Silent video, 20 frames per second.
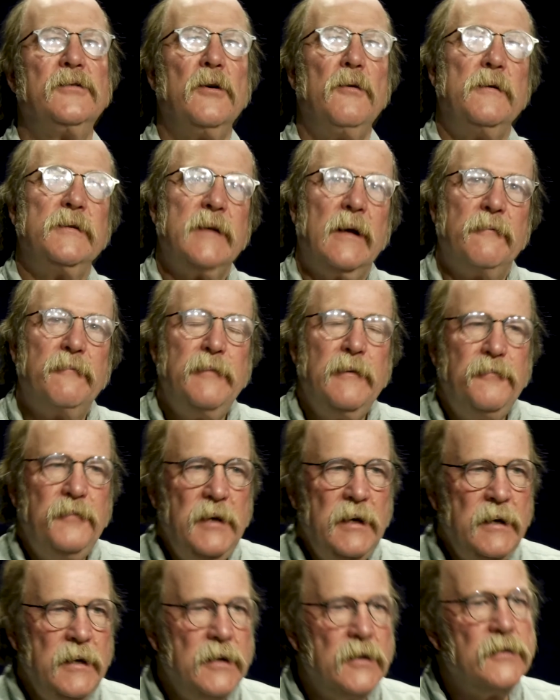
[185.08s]
So what was that,
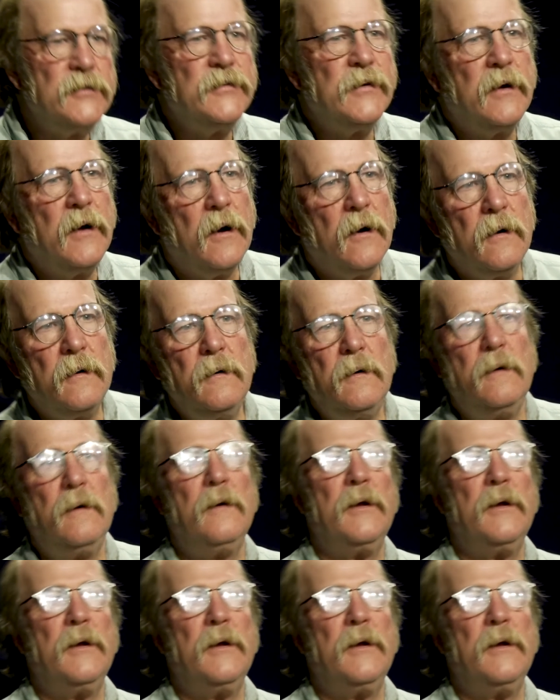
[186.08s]
15 years ago,